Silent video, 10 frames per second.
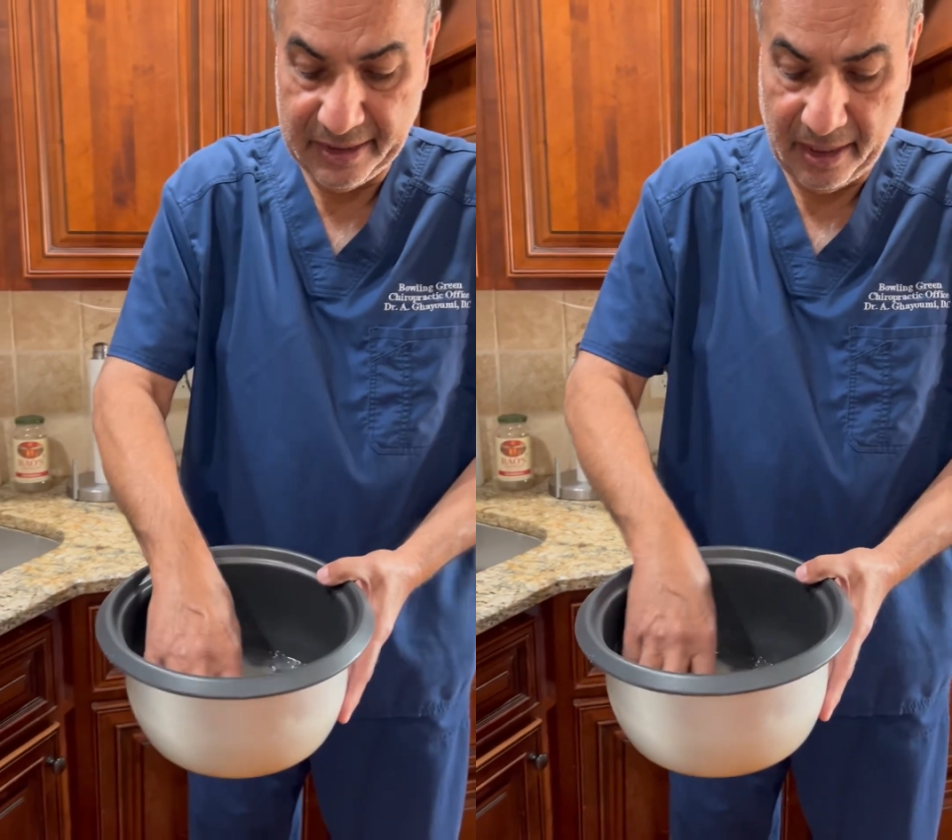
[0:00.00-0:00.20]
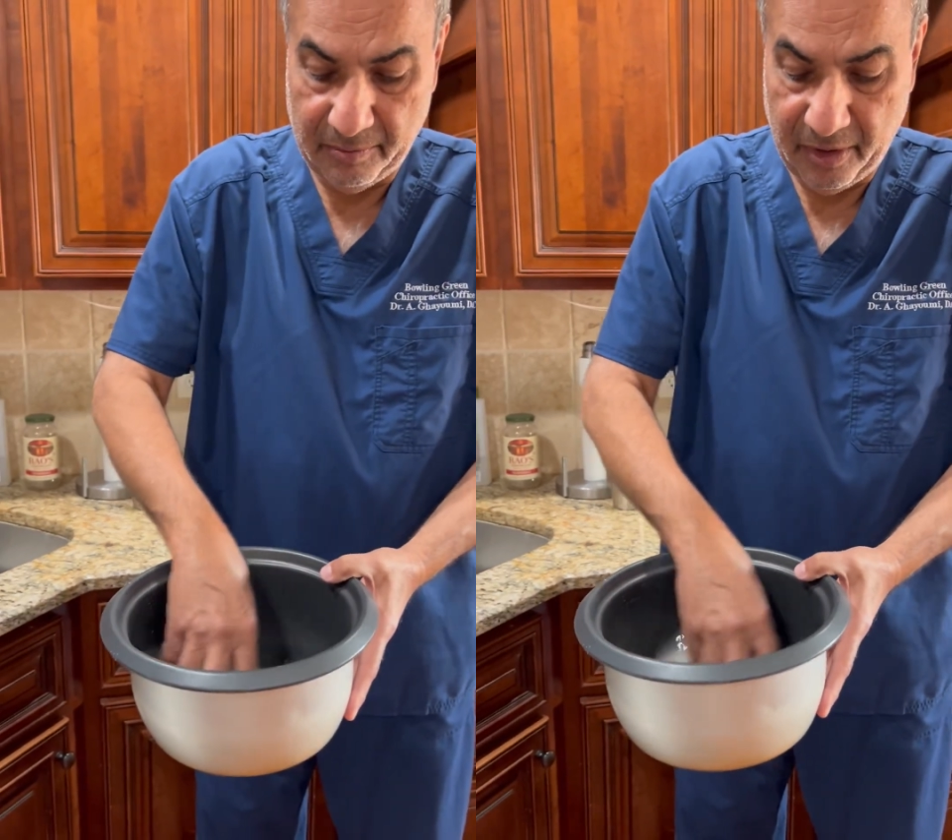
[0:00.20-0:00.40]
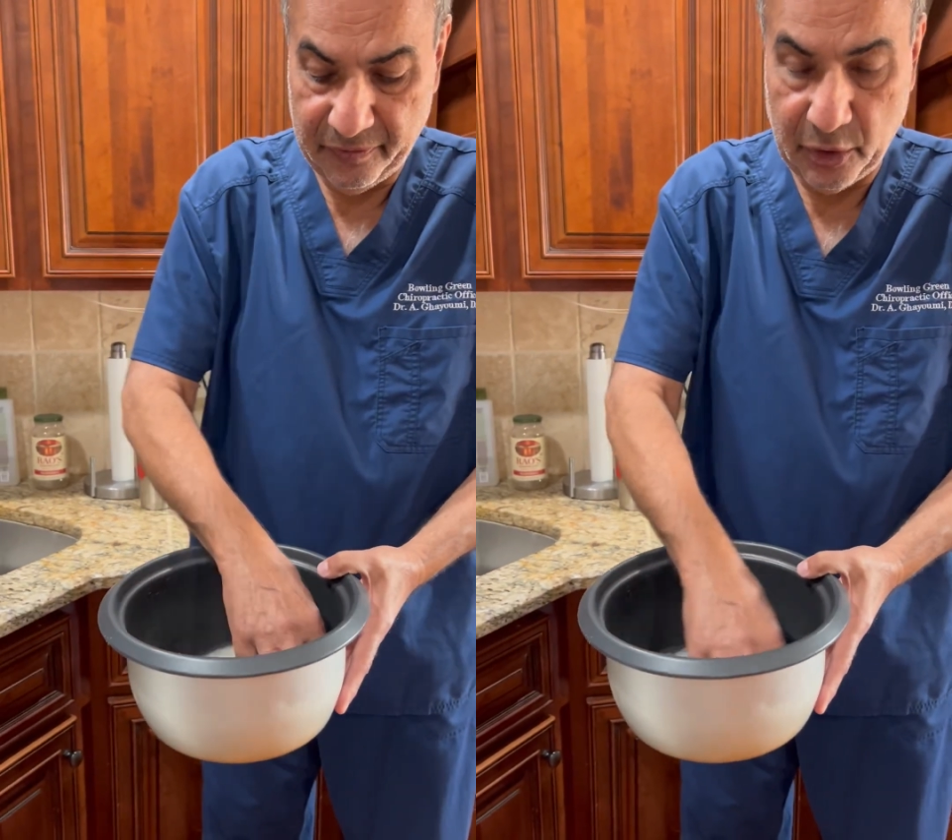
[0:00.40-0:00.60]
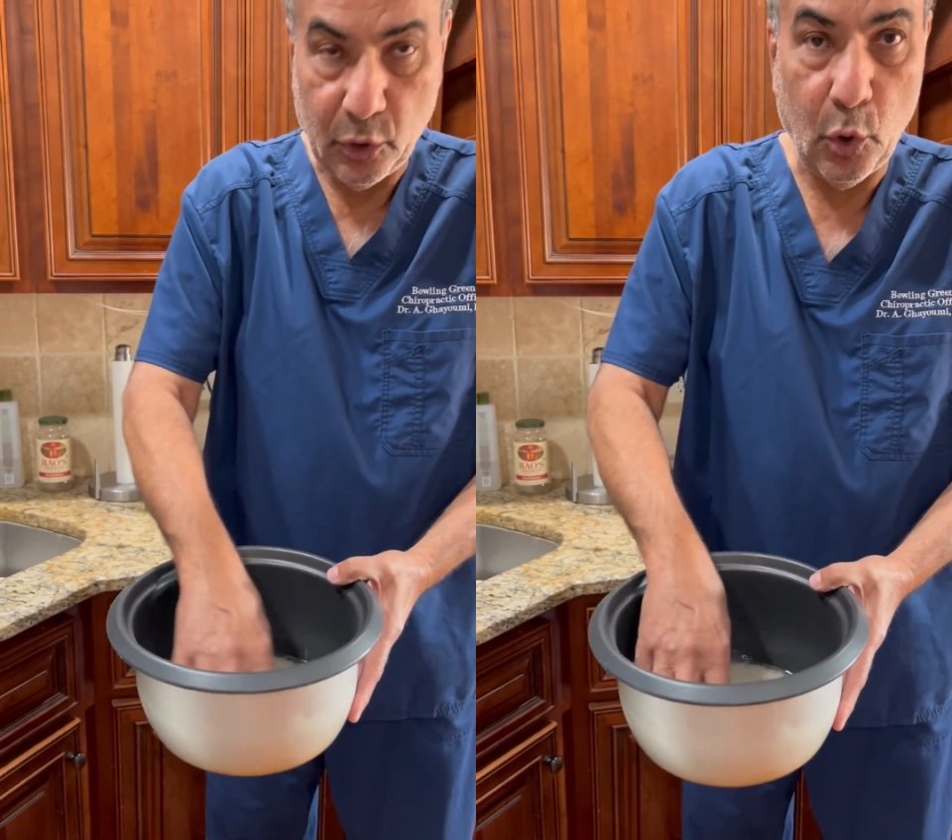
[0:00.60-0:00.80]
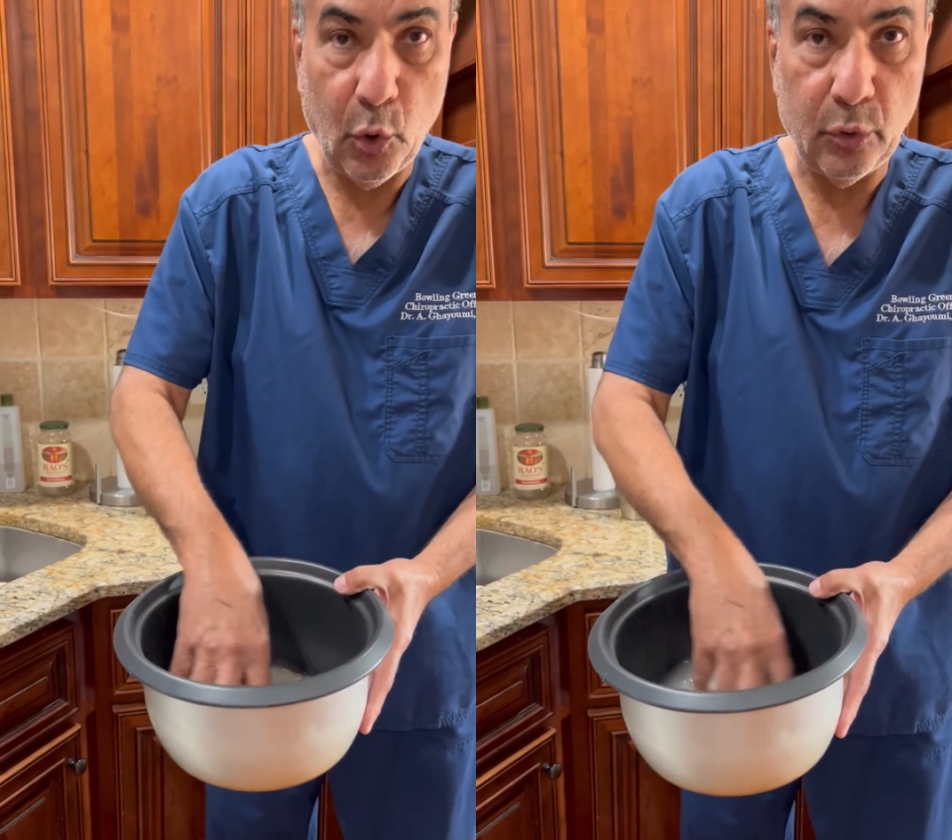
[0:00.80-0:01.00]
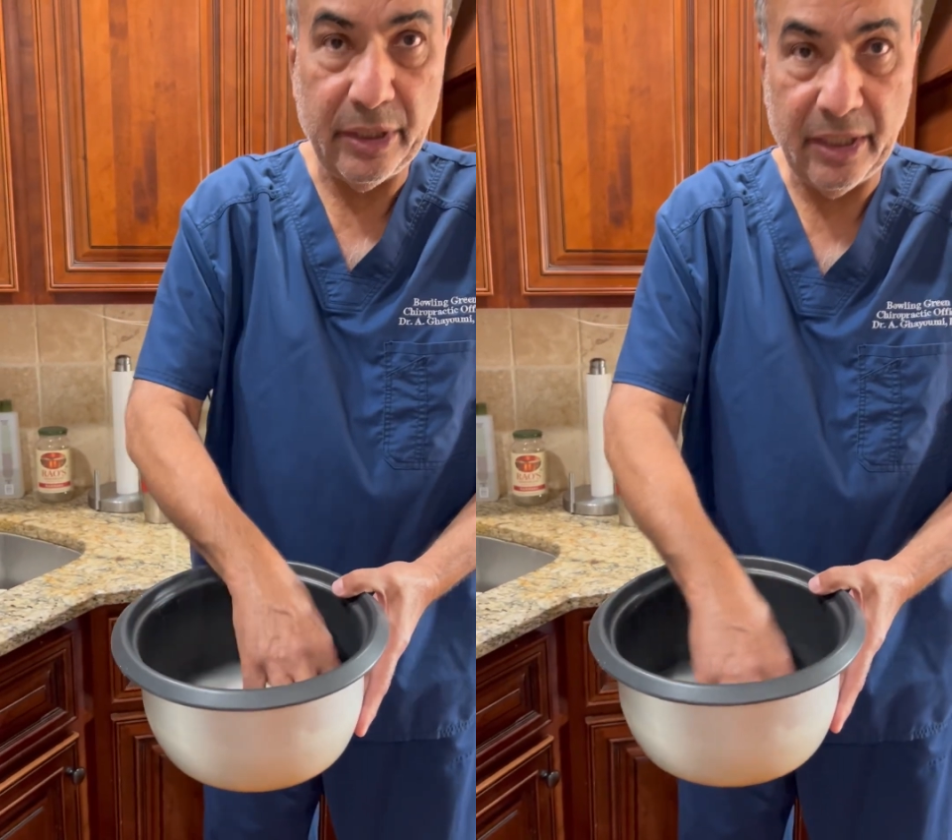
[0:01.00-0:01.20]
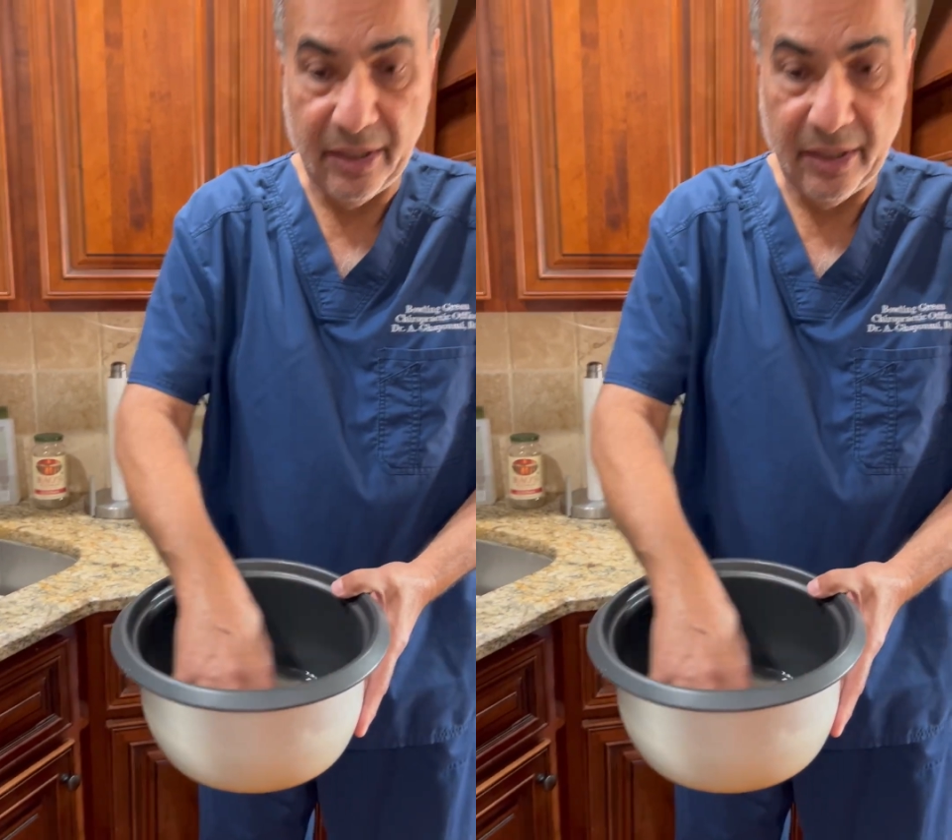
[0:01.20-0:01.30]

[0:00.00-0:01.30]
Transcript: some of the coating